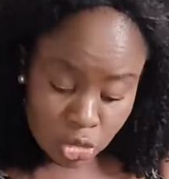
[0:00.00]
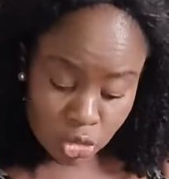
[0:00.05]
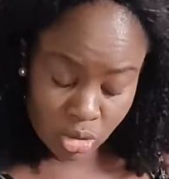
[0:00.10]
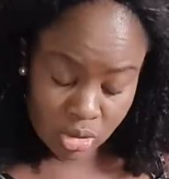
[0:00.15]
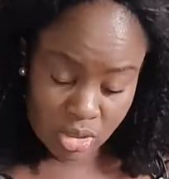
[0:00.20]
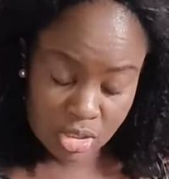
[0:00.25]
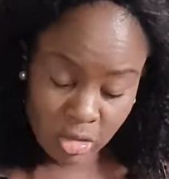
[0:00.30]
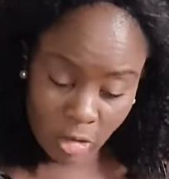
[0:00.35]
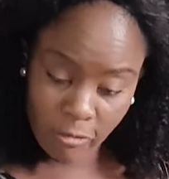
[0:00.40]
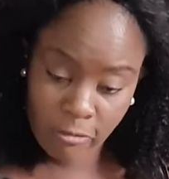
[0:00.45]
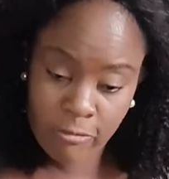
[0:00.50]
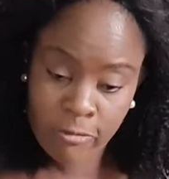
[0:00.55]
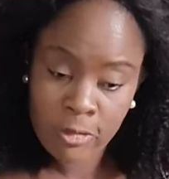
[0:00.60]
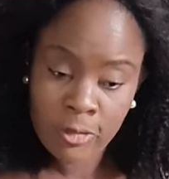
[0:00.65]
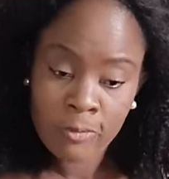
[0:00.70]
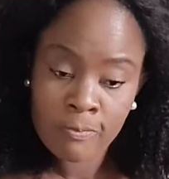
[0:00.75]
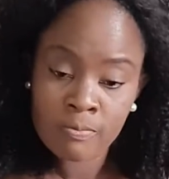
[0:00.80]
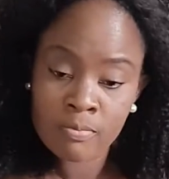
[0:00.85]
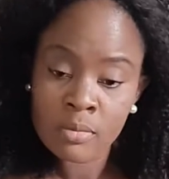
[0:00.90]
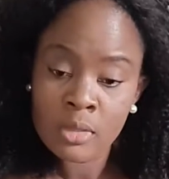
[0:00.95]
yourself.
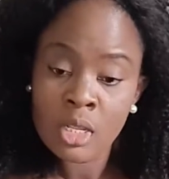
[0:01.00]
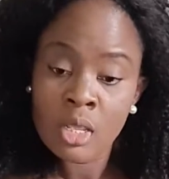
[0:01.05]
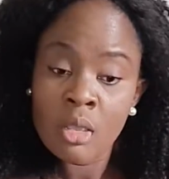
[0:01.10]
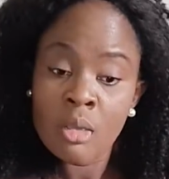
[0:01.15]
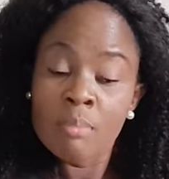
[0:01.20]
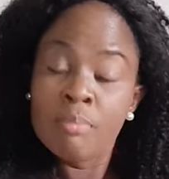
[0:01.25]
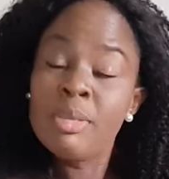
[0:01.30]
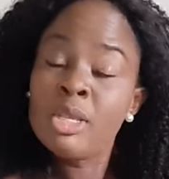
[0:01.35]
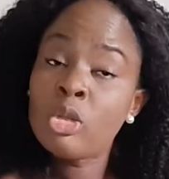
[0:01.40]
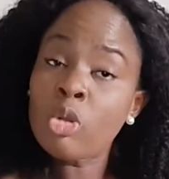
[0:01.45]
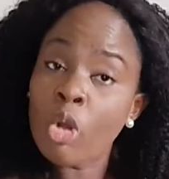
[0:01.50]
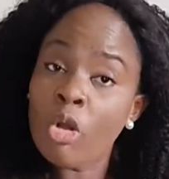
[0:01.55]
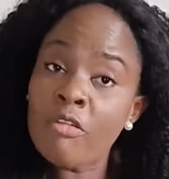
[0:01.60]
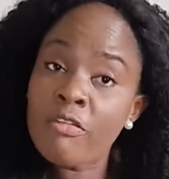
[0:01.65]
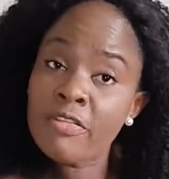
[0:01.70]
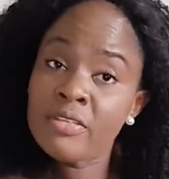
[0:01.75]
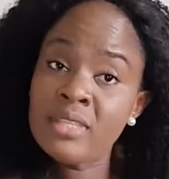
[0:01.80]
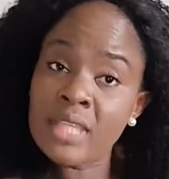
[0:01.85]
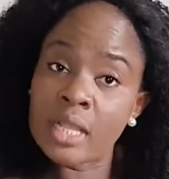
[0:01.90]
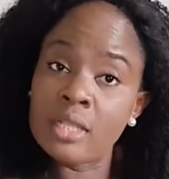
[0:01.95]
Be
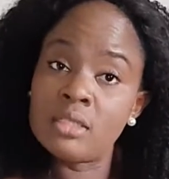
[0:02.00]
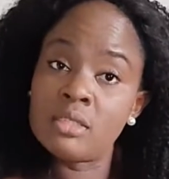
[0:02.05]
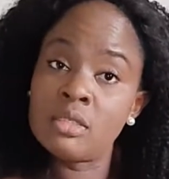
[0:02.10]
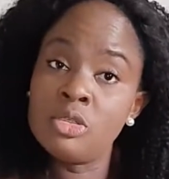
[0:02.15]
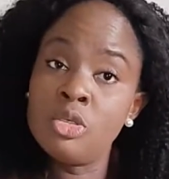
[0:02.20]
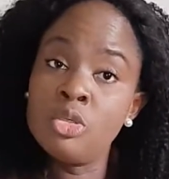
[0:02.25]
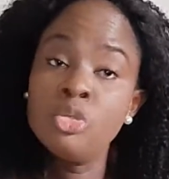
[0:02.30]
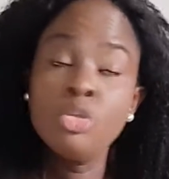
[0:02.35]
confident. You